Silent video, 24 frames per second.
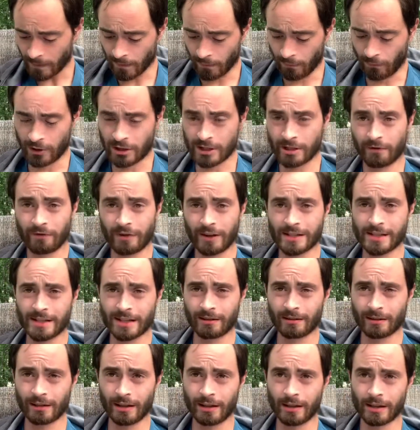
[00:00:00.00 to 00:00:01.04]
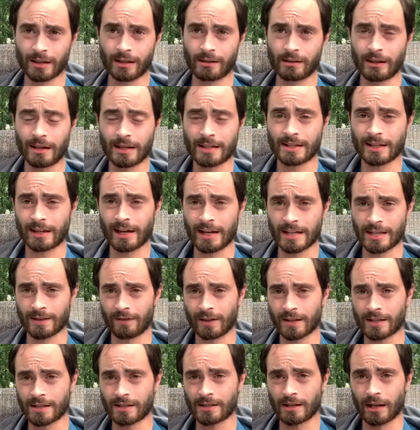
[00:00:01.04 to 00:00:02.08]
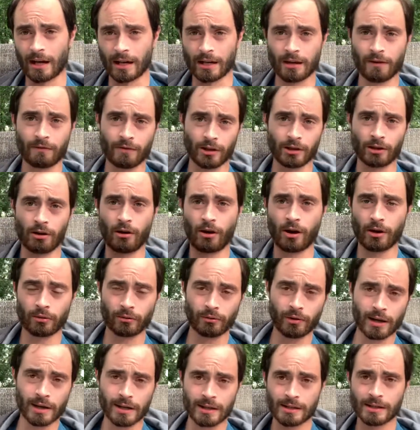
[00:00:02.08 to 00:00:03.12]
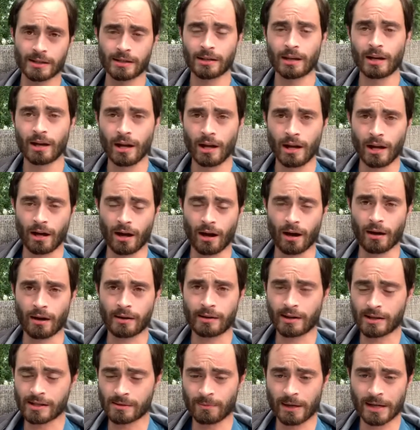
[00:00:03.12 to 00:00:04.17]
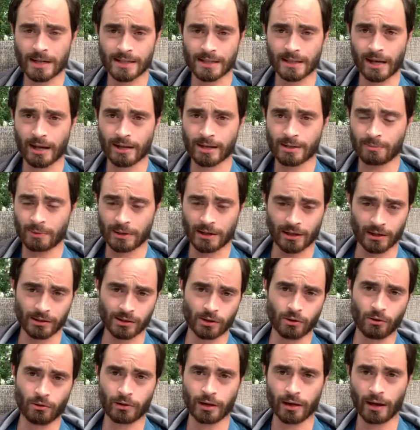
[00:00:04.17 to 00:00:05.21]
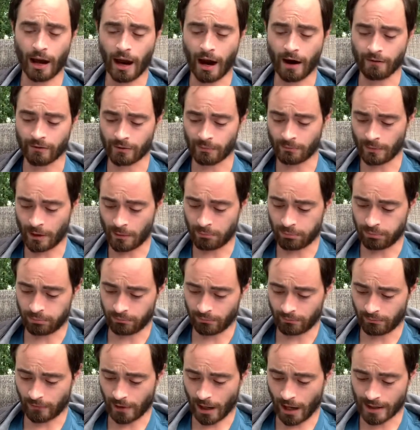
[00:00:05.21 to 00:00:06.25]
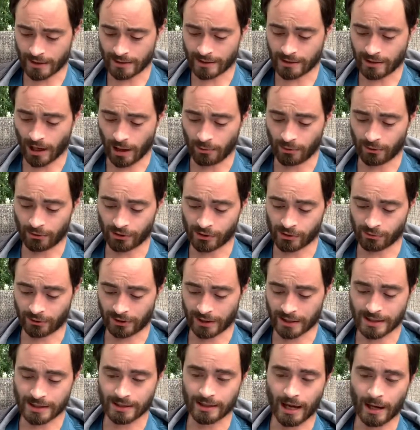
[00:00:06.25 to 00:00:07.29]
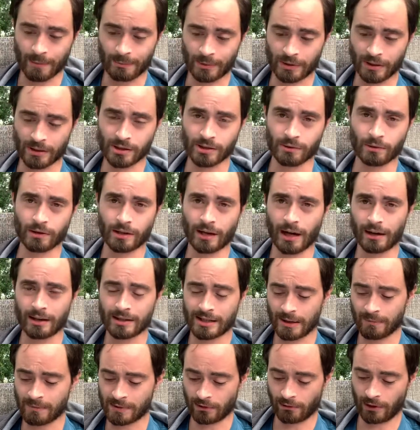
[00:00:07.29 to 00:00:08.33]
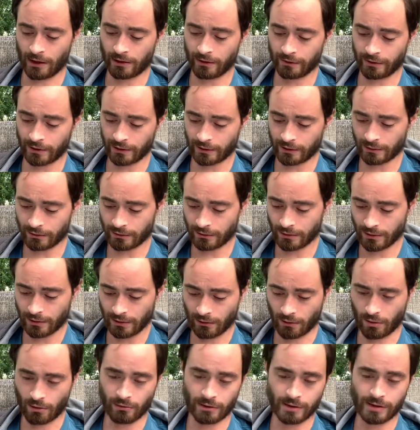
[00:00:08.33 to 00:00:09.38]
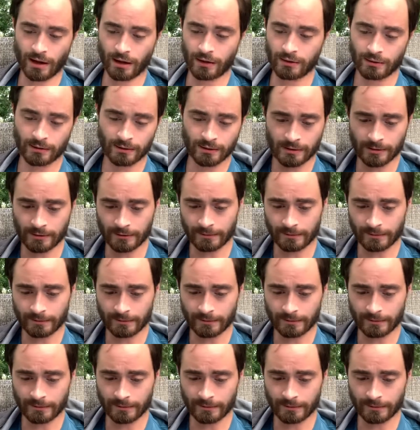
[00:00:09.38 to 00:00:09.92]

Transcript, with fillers: Which, if in this case, if it's any of the long rakes, it doesn't make sense, because we already have them as doubles with a step, so it kind of seems irrelevant or redundant.